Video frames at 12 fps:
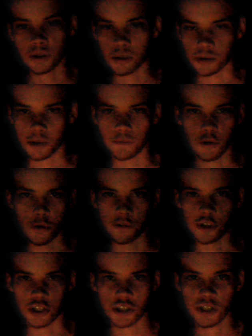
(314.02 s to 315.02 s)
Couldn't have you
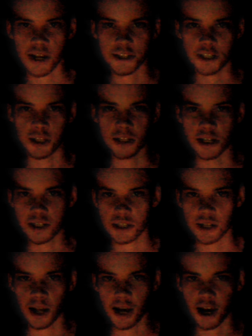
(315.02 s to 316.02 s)
have just tested this
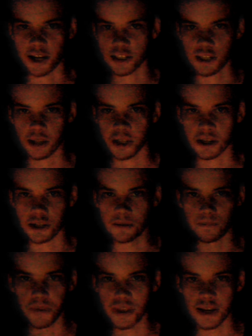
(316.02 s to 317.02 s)
in an isolated
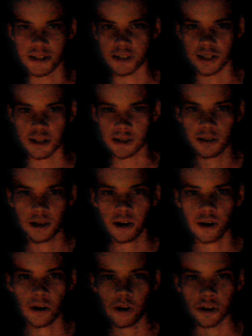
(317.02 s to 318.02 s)
incident?
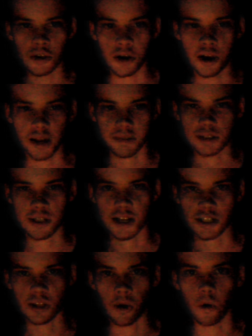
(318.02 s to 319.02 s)
You didn't have to
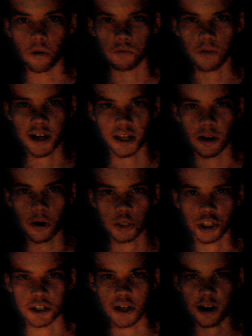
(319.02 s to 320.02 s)
test the whole fucking
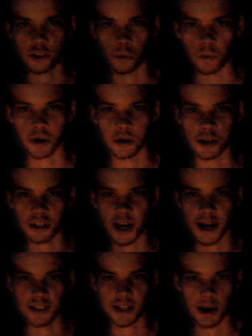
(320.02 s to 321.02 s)
ocean, Dr. Ritter, you
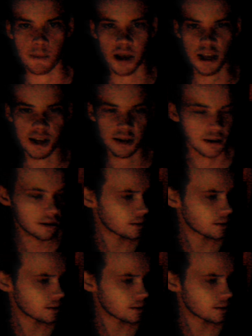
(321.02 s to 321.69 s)
goddamn idiot.